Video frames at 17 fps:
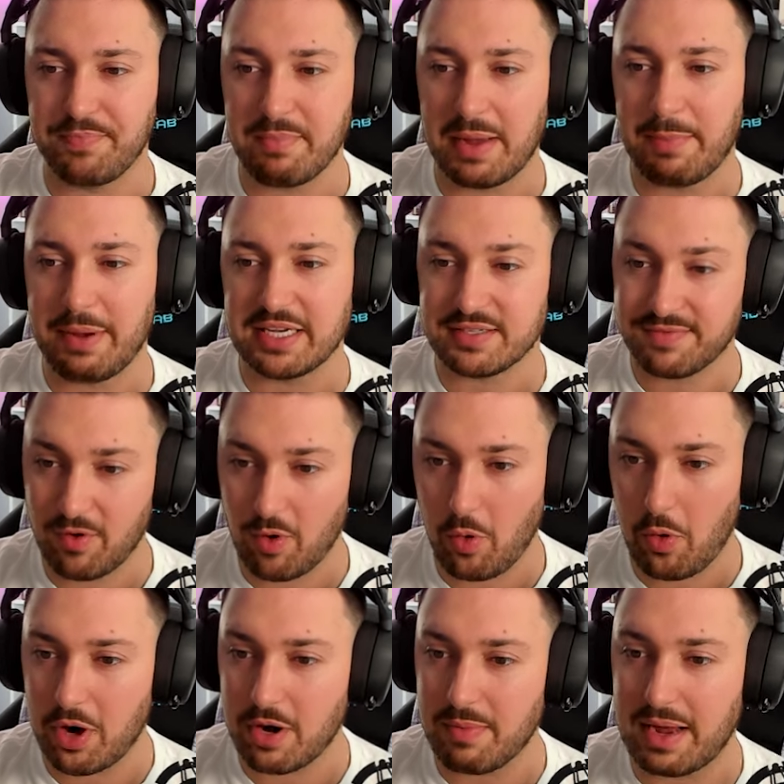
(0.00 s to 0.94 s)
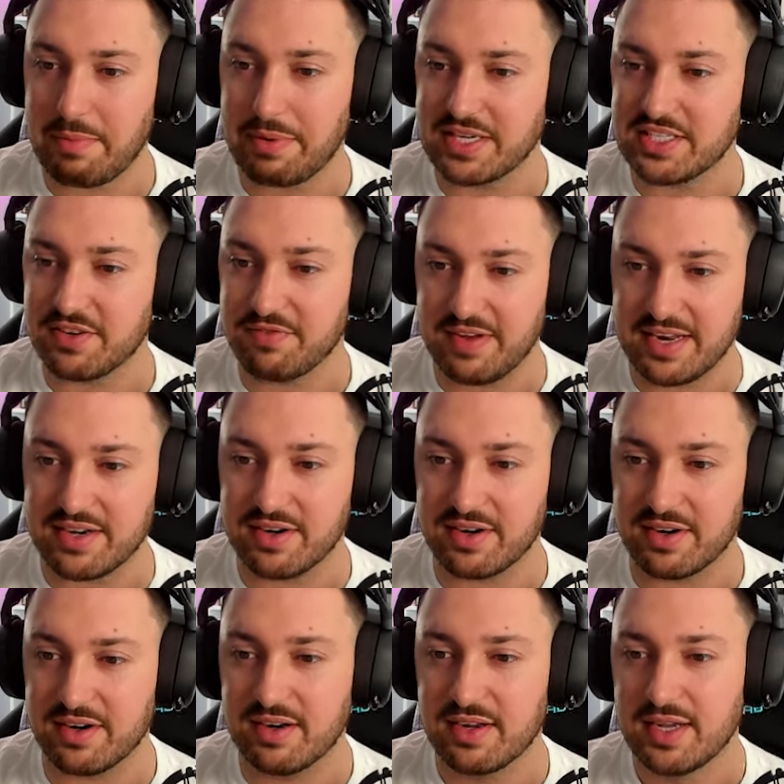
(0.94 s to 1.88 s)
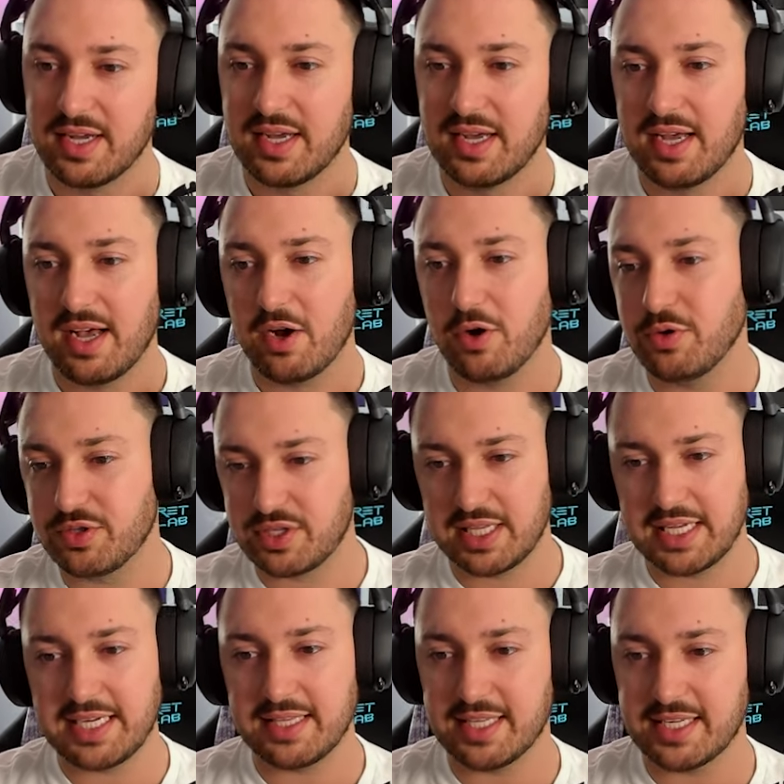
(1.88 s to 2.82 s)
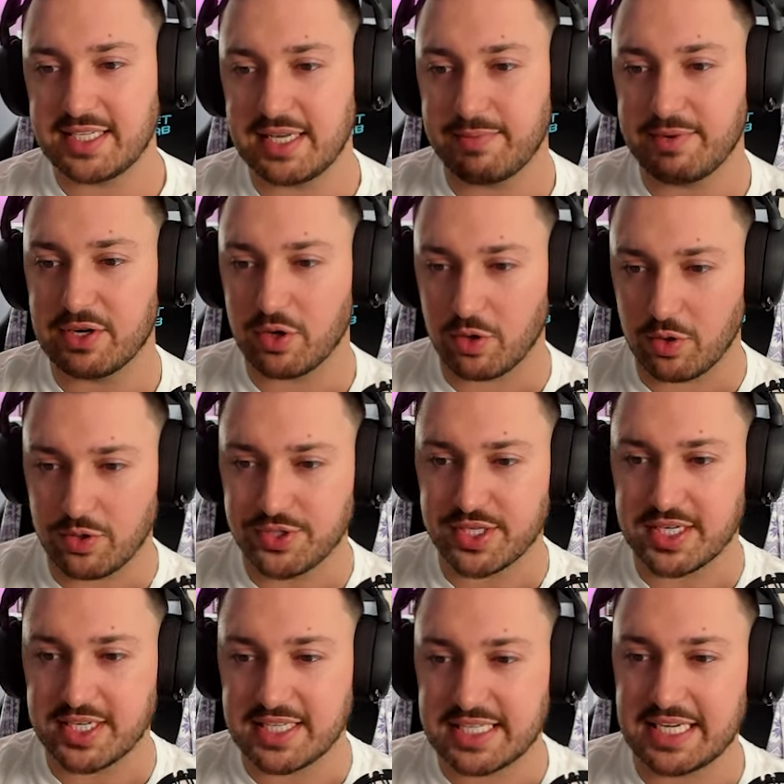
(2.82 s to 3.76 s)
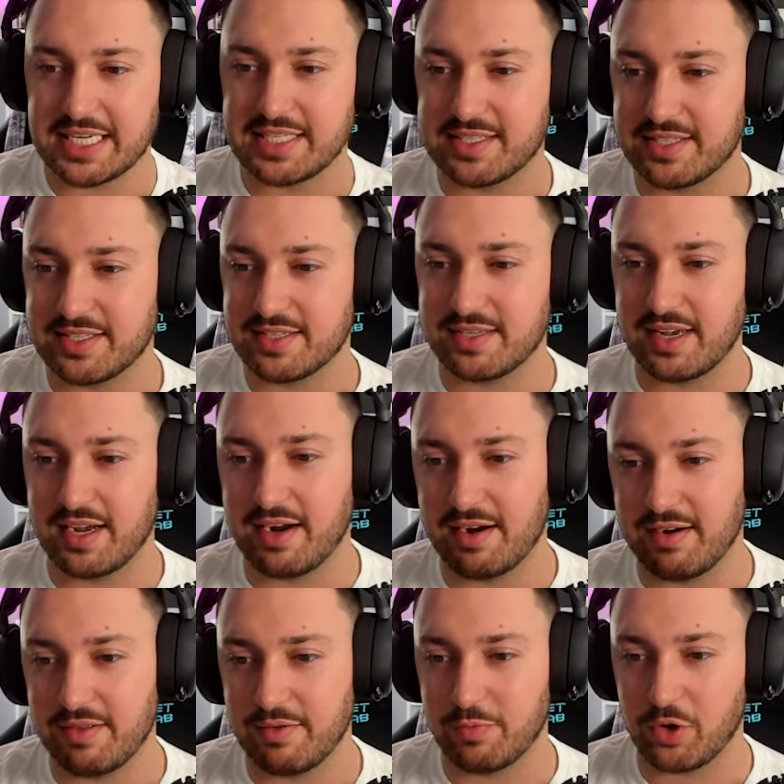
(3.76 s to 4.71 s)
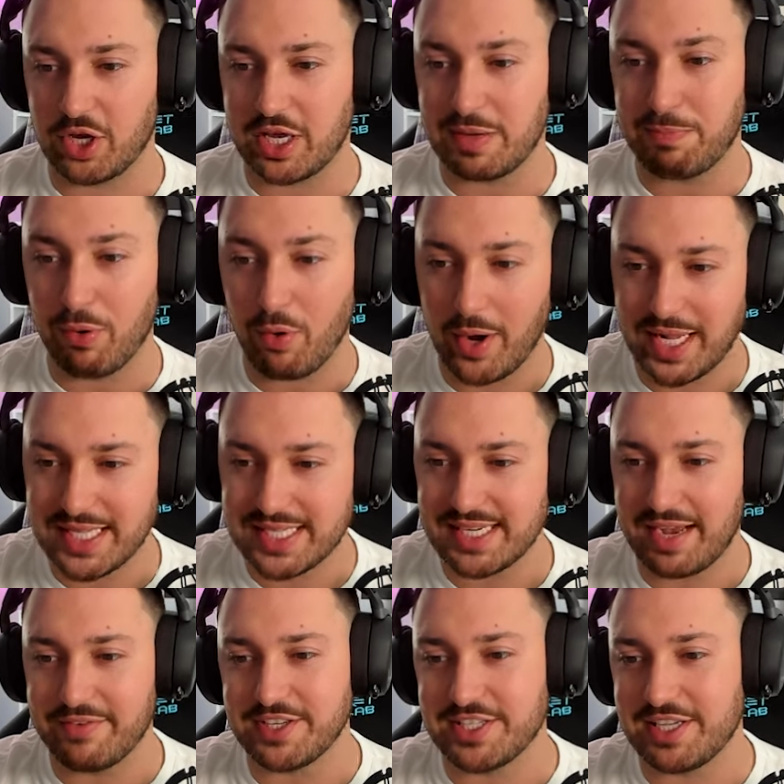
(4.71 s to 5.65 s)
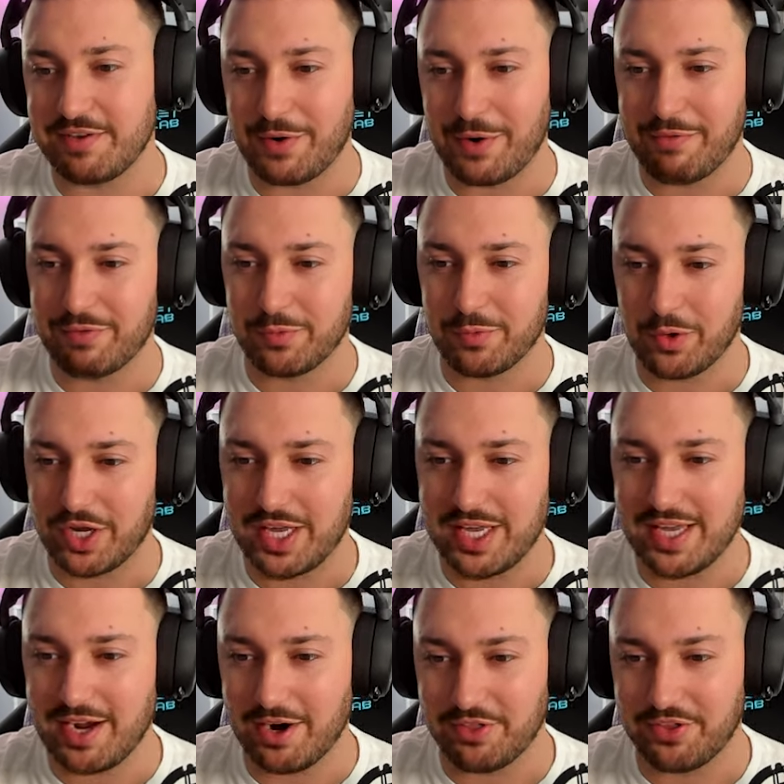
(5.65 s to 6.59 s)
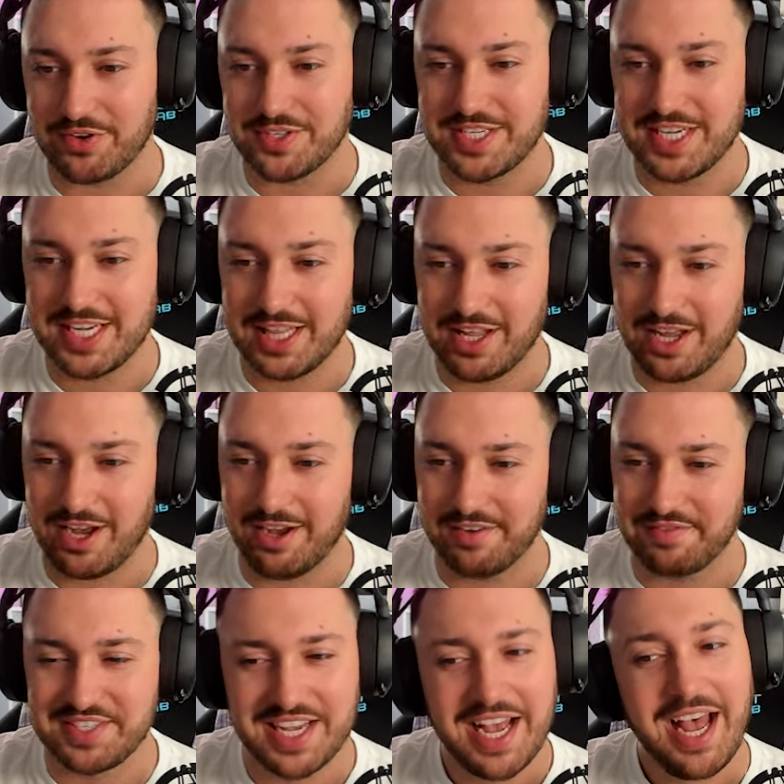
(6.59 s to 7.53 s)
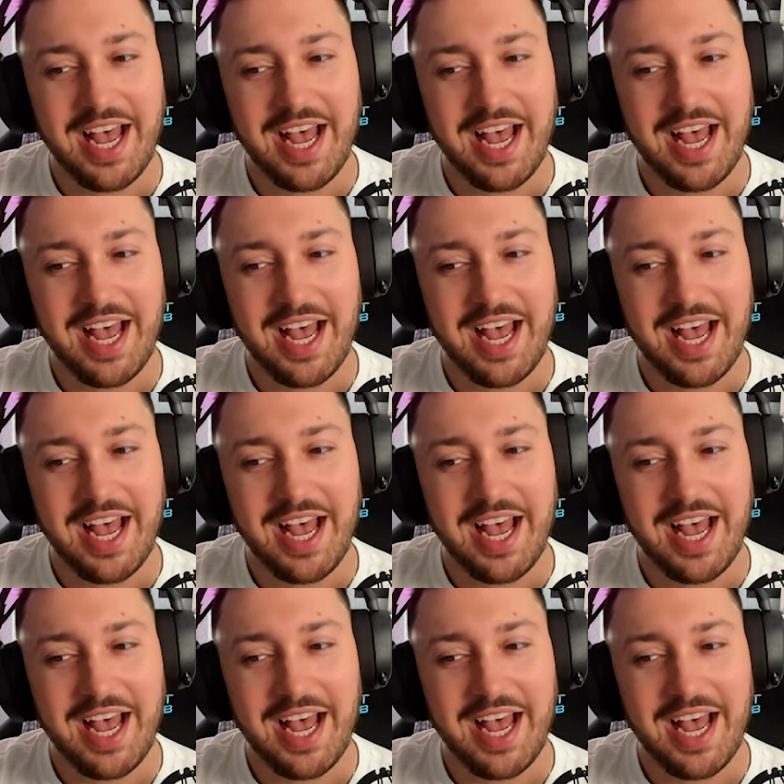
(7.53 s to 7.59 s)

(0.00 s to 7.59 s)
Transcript: My best forward, my best defender, who's leading the team in goals and assists, the rookie points. Obviously, if you don't have a rookie, Arthur Seelovs